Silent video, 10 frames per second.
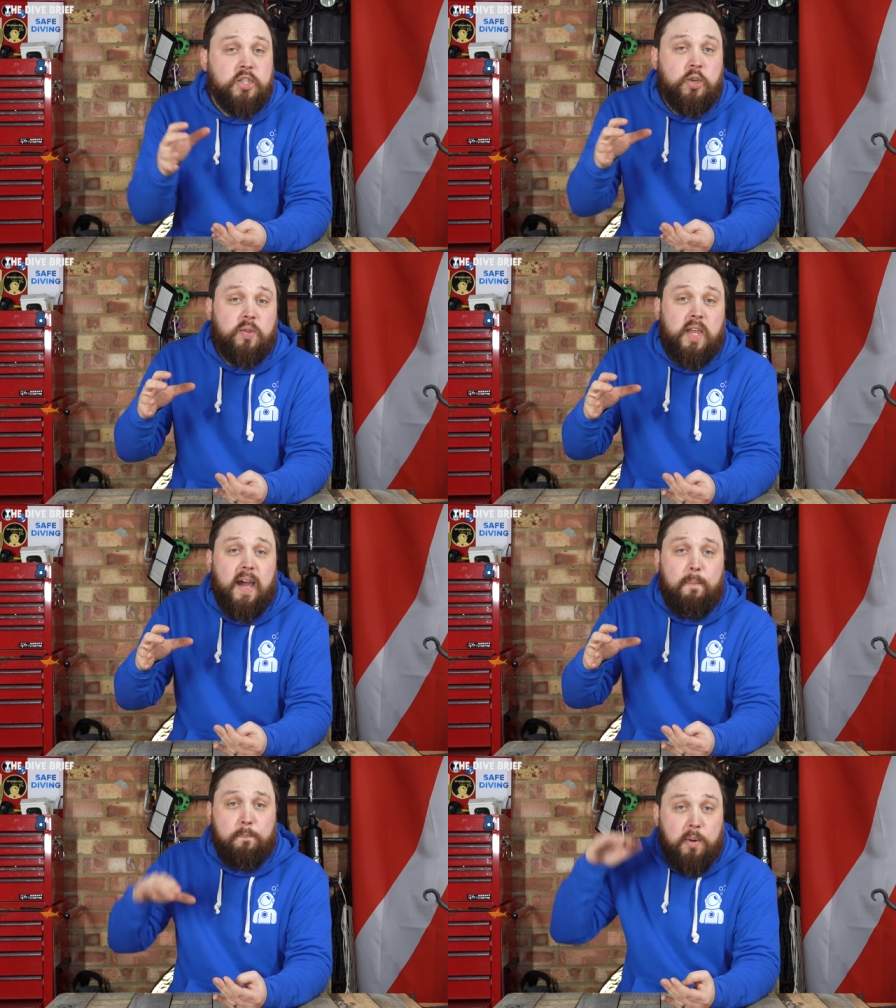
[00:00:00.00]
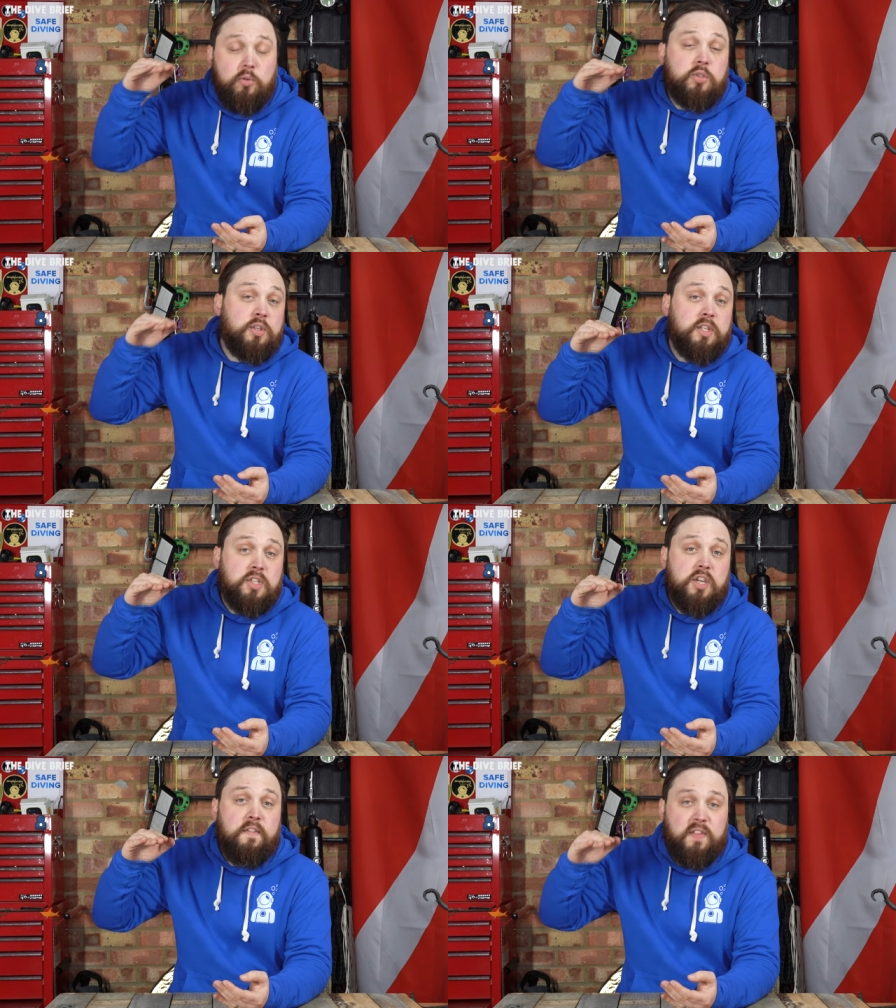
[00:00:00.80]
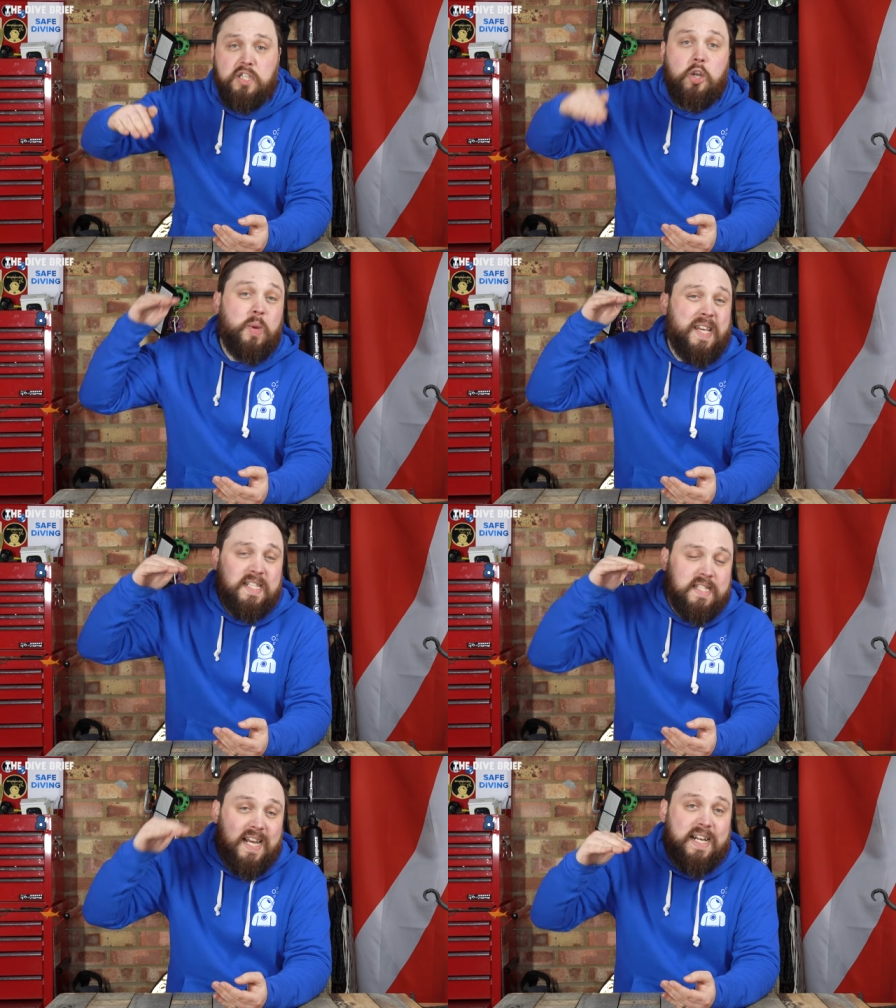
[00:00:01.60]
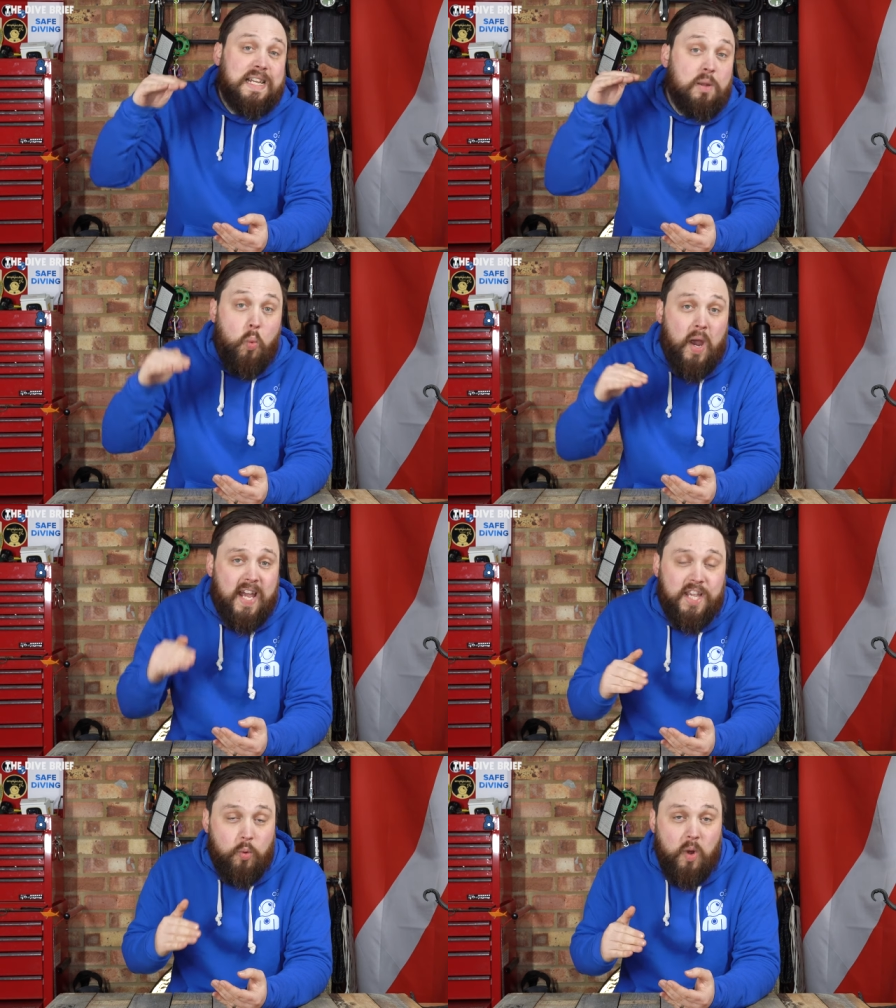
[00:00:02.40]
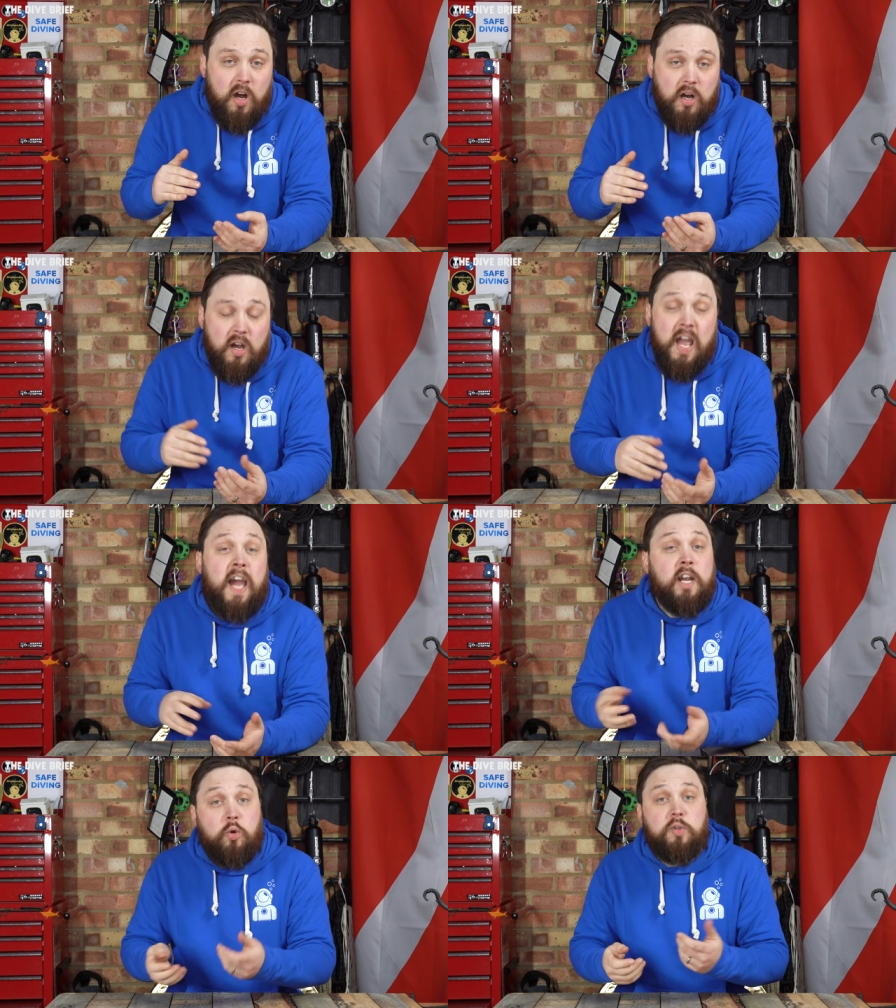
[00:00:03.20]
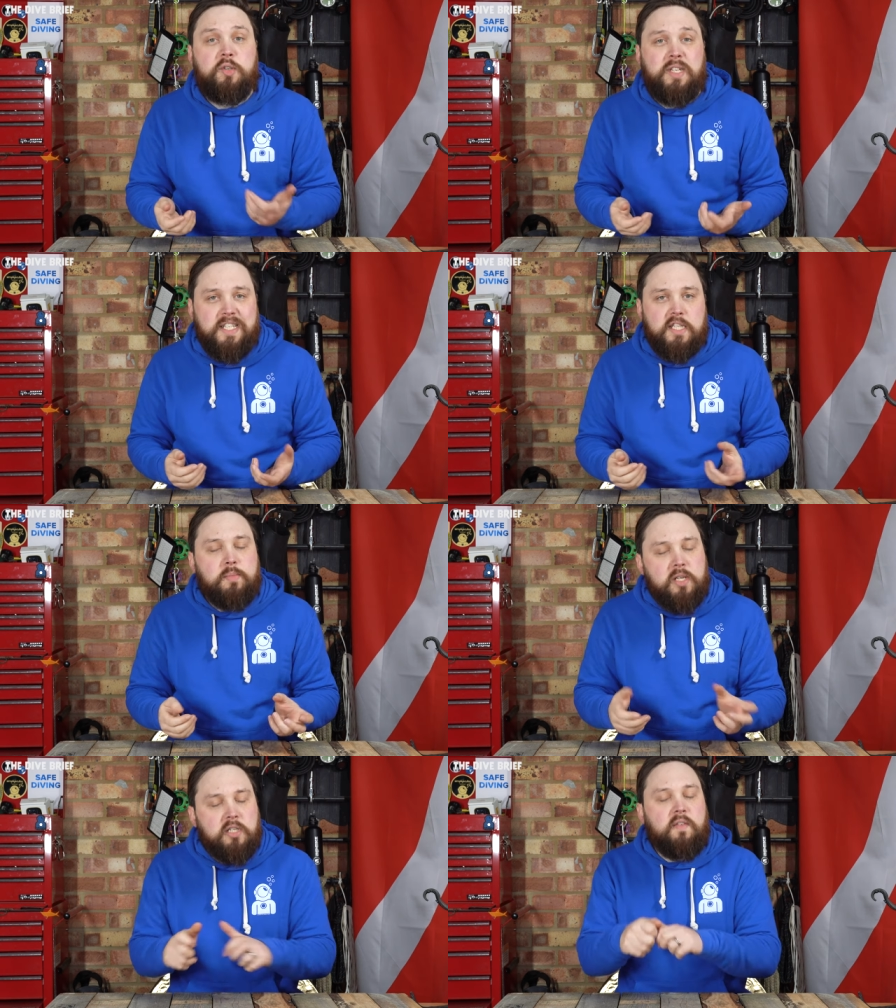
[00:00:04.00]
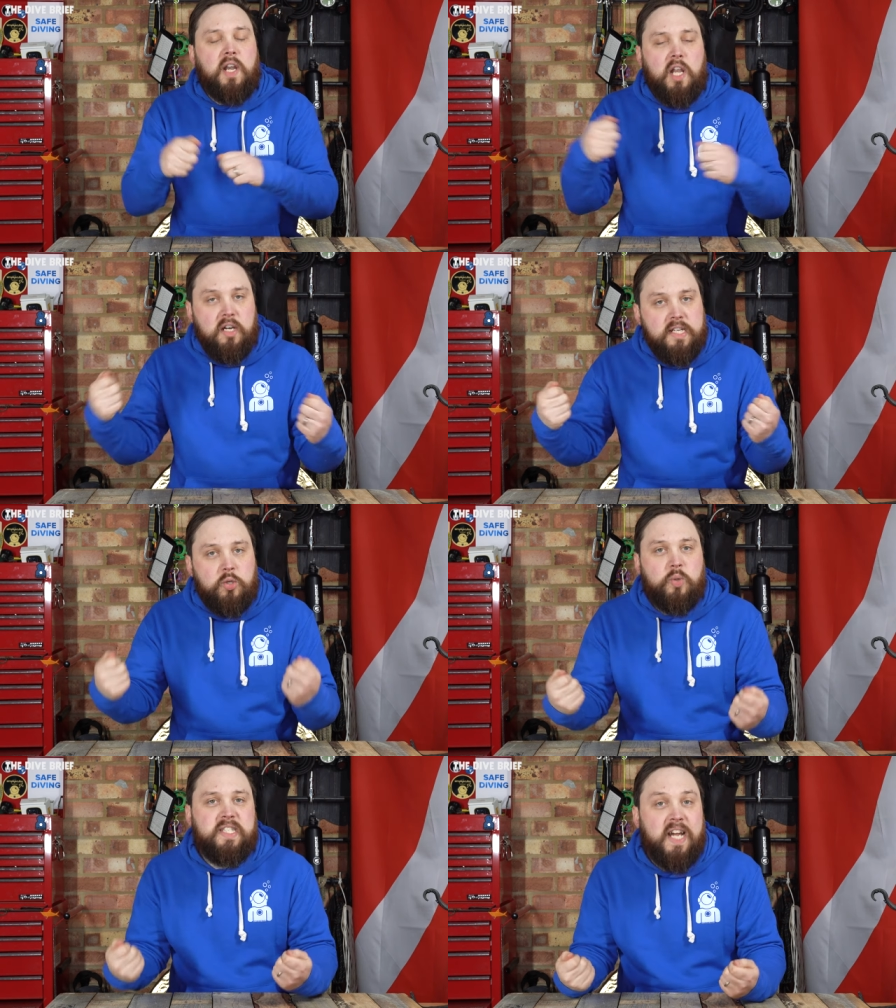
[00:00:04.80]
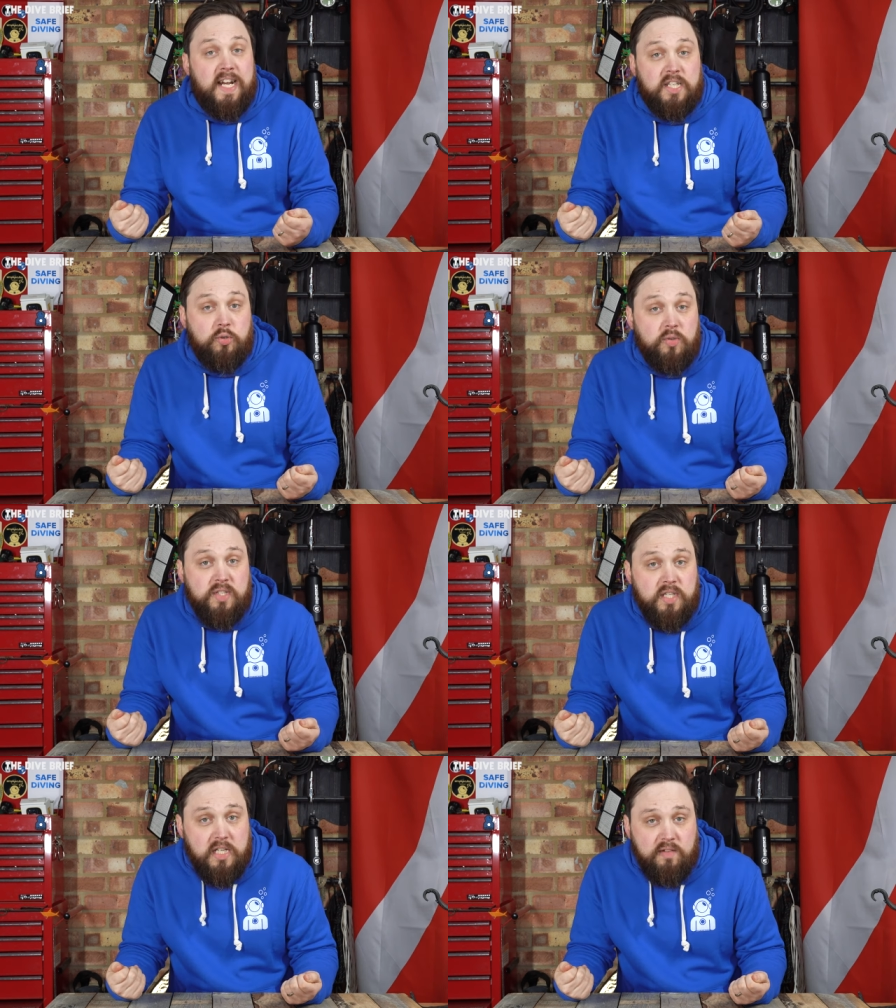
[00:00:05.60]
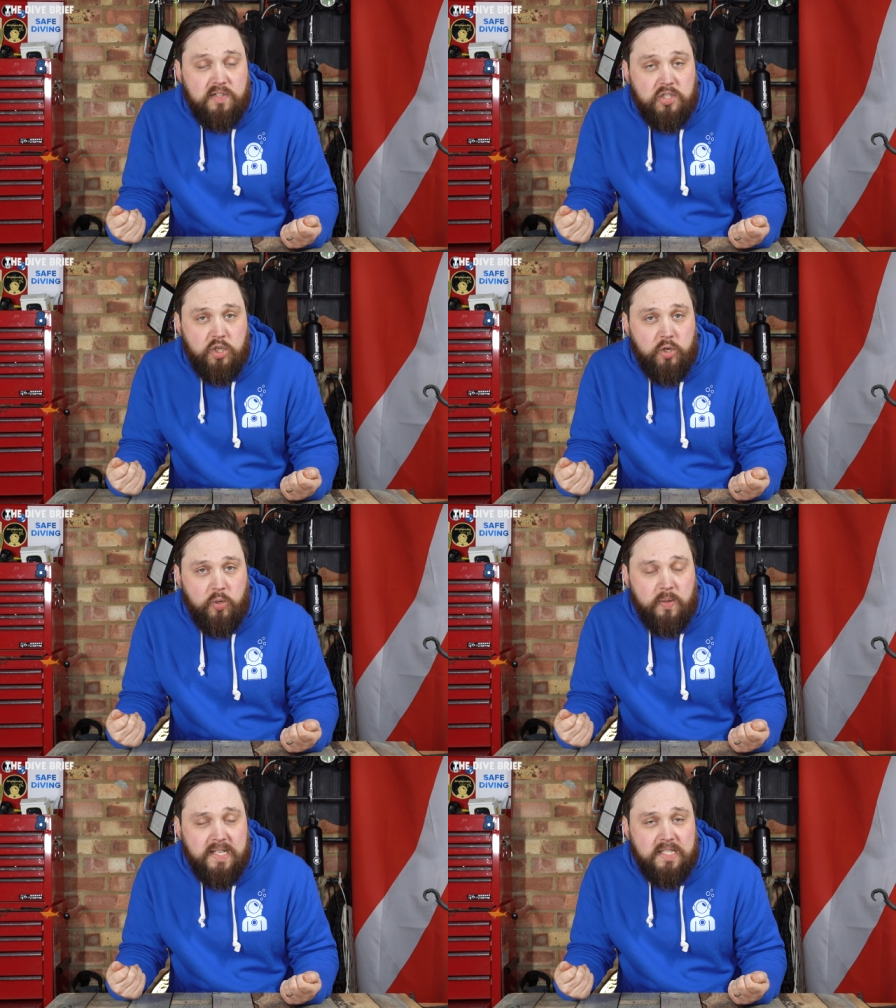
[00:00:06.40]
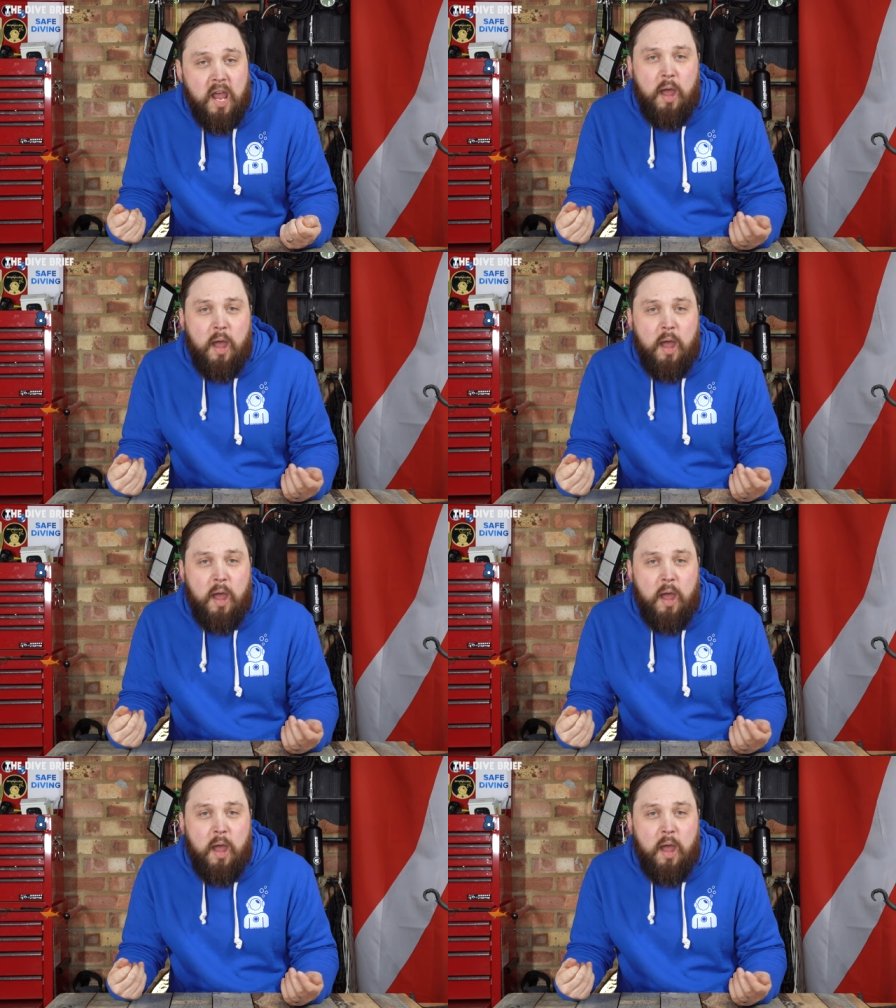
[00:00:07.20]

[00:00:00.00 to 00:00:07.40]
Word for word: so that boats on the surface know exactly where you are. And of course, you need some kind of line to attach yourself to it.